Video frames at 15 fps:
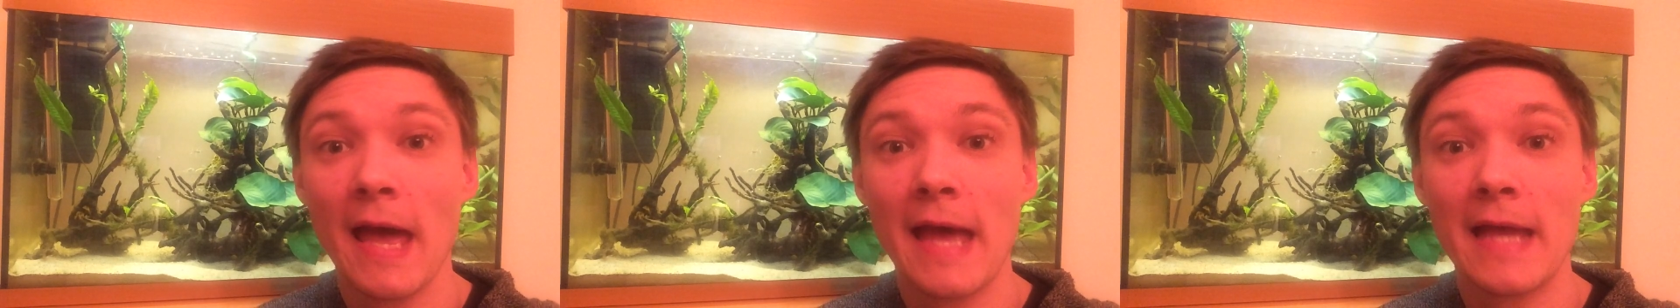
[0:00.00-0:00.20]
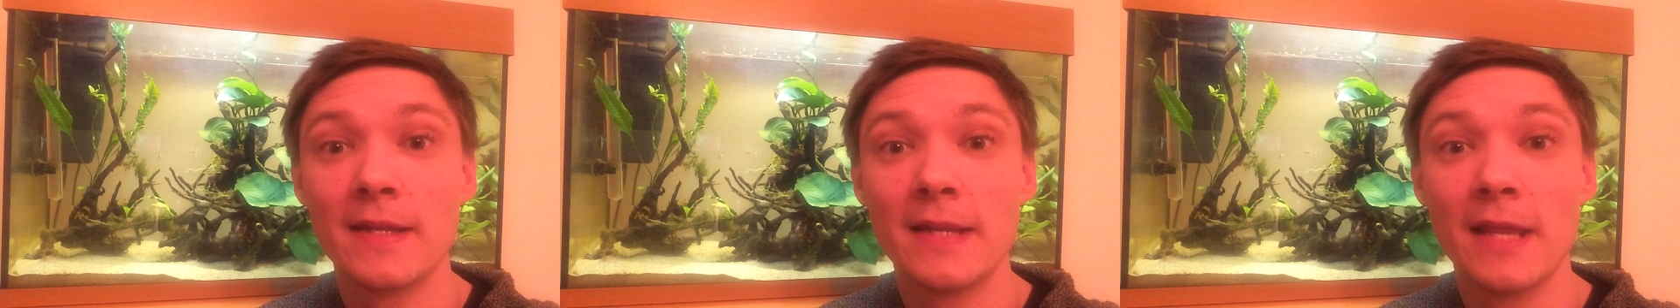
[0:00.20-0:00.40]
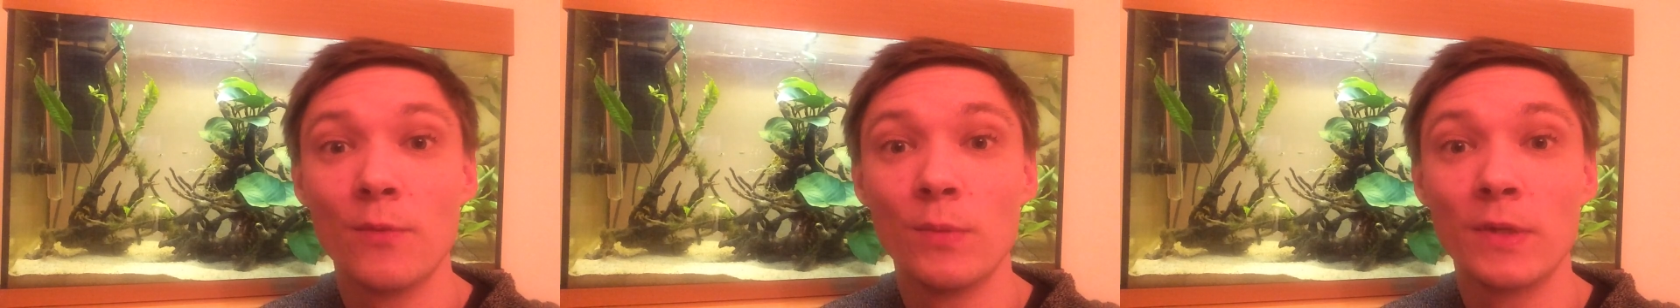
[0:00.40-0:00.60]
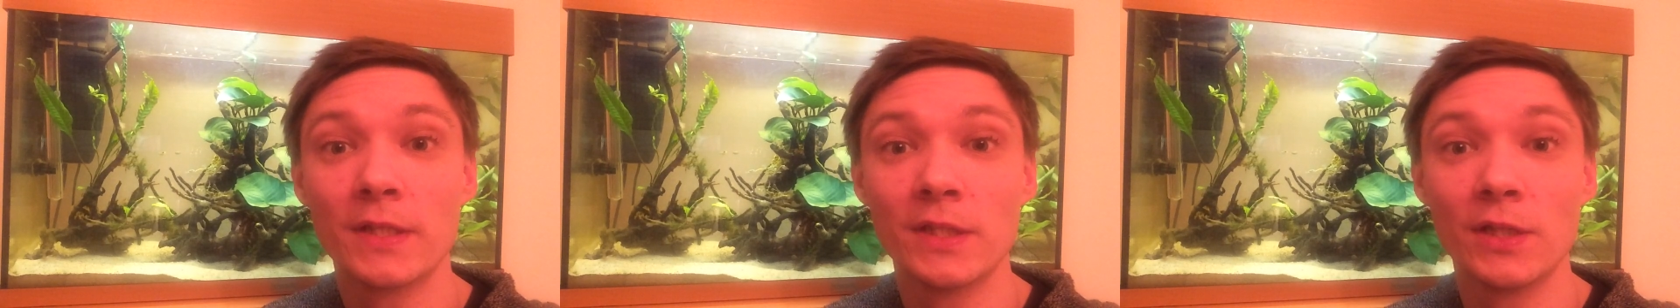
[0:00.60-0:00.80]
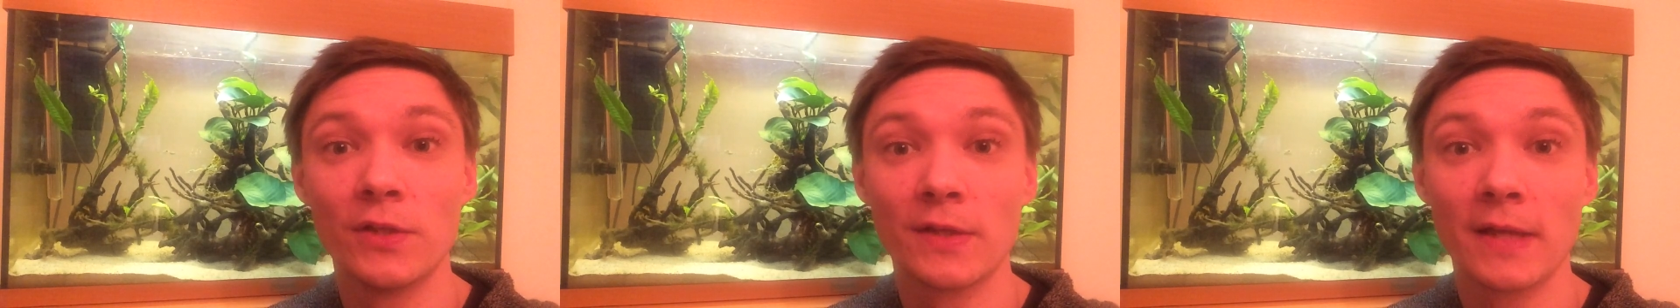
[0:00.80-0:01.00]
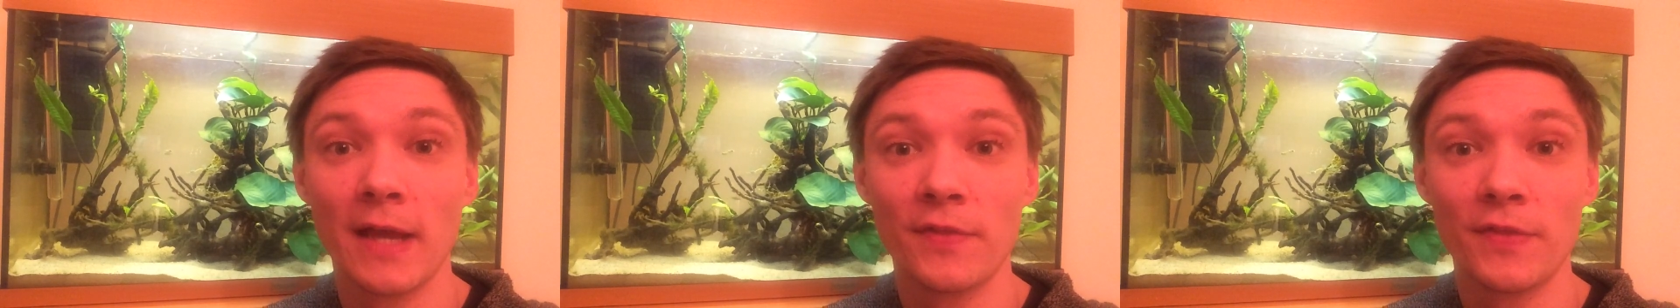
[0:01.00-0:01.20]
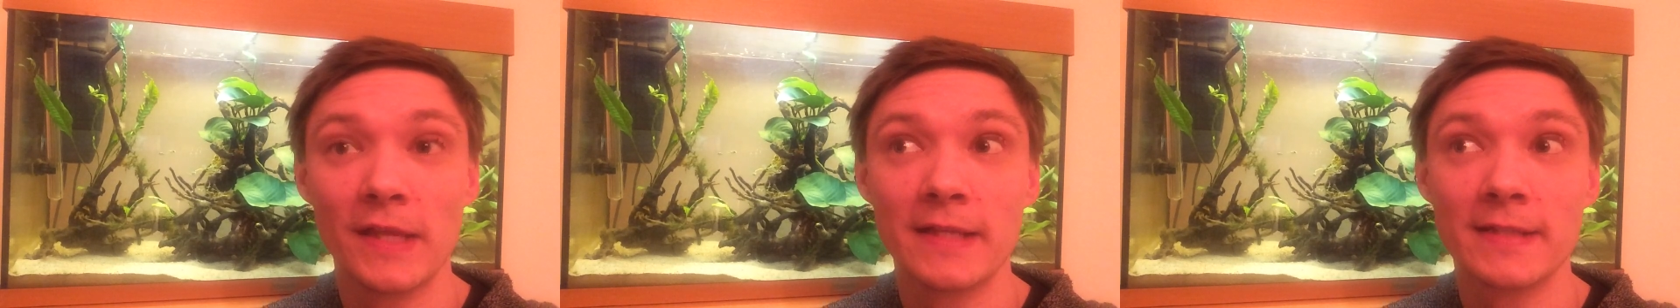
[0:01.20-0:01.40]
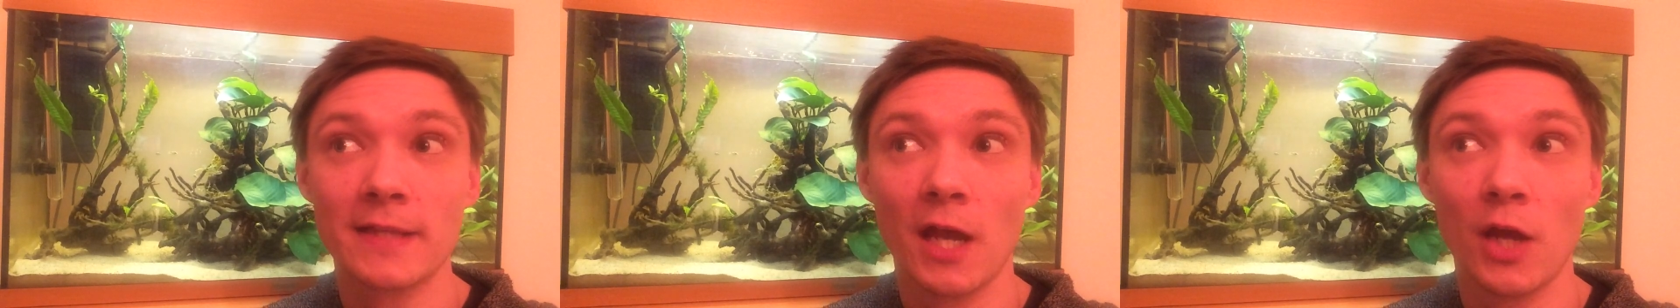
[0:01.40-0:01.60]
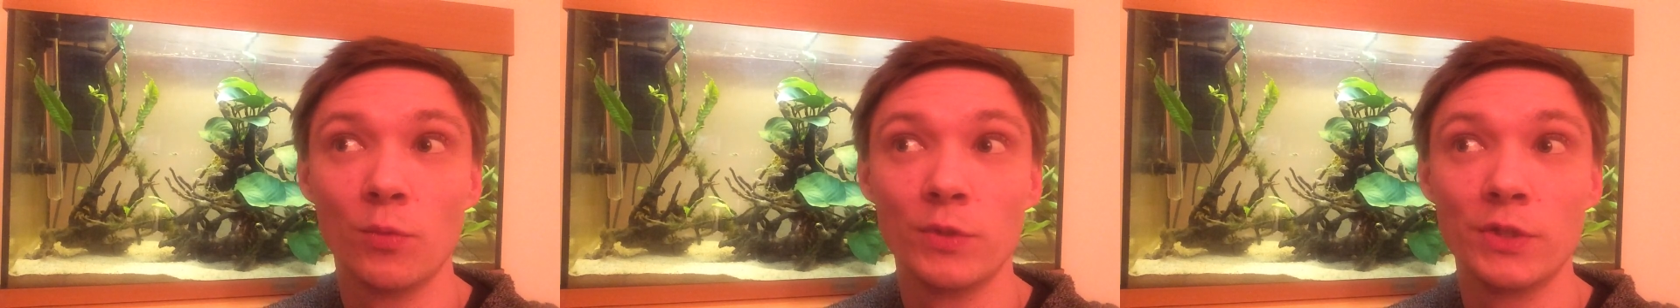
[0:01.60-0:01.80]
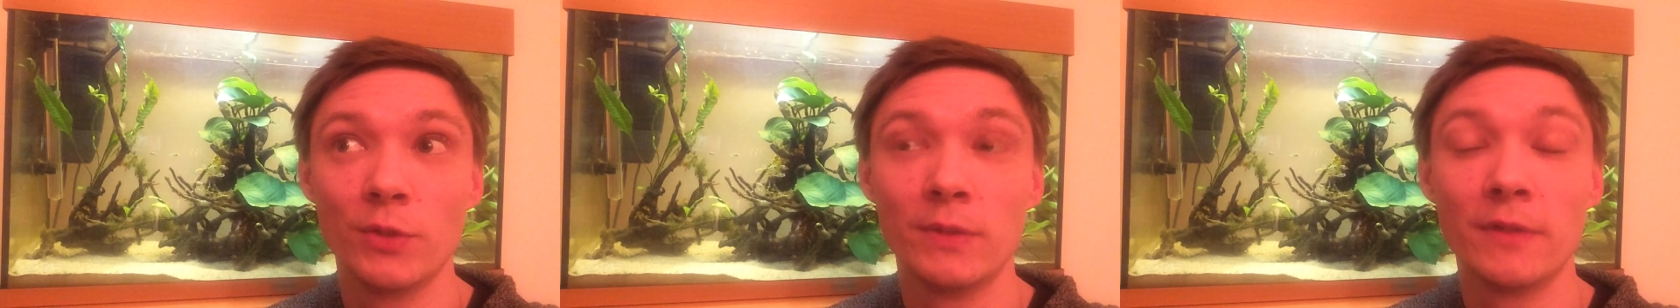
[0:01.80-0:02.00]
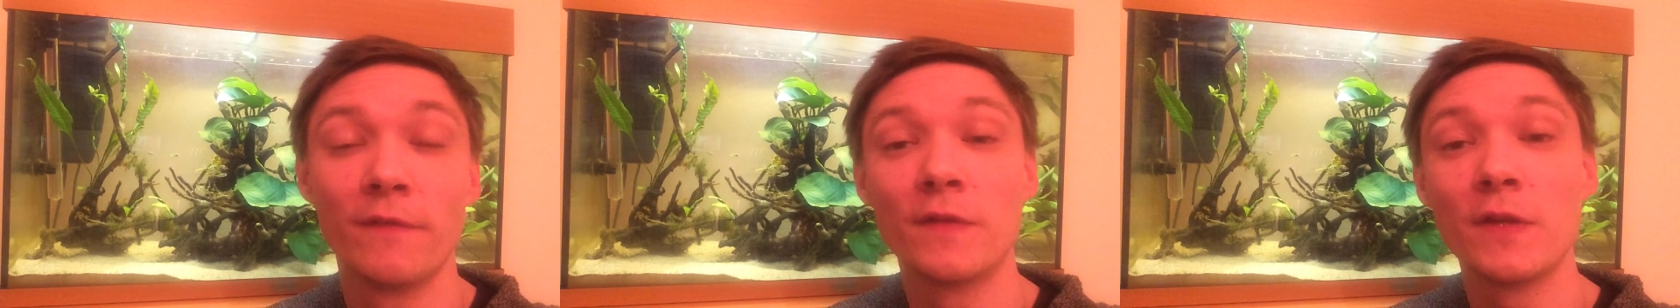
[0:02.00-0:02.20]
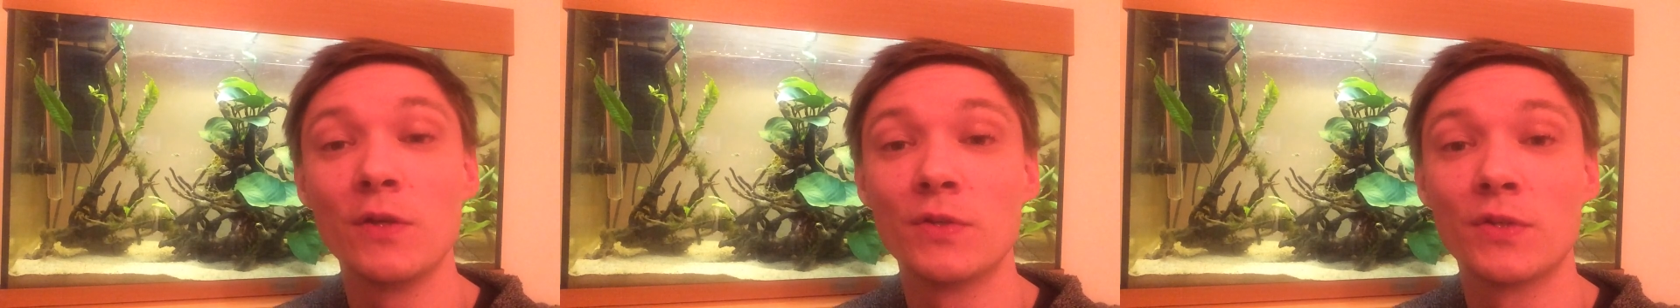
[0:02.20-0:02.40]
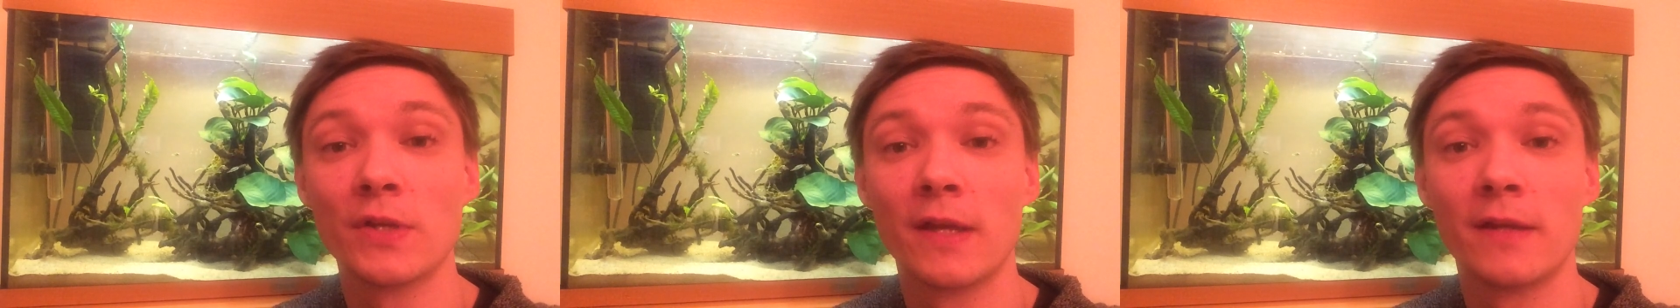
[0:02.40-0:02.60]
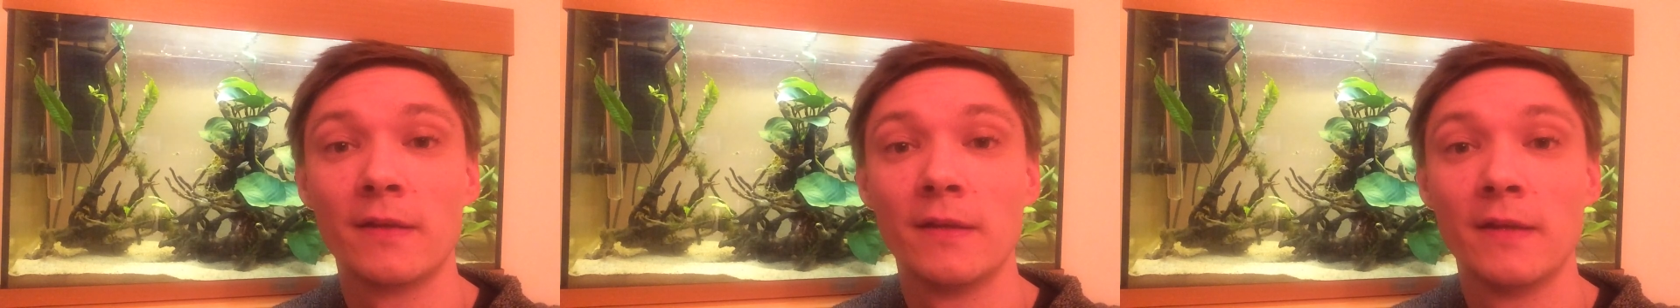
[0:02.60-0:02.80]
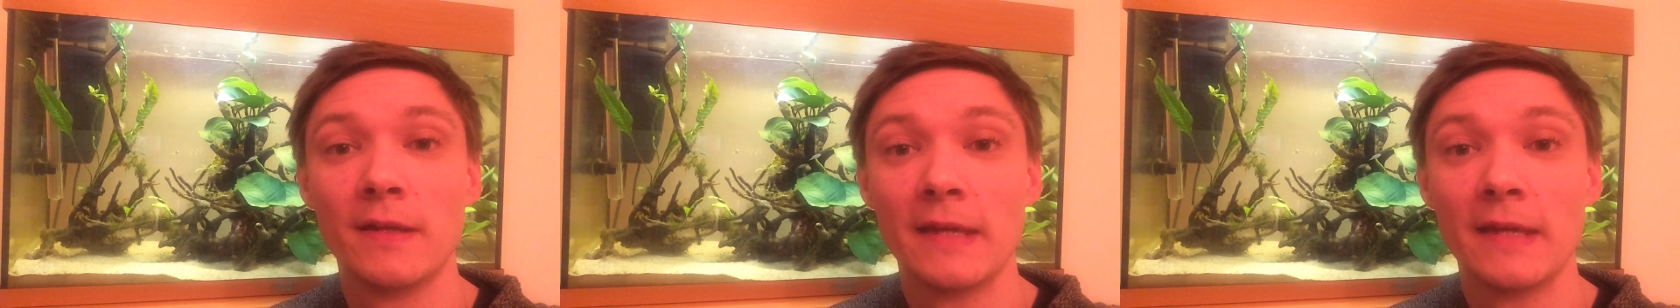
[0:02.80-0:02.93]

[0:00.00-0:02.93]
and then we're going to look at things that I would do in the future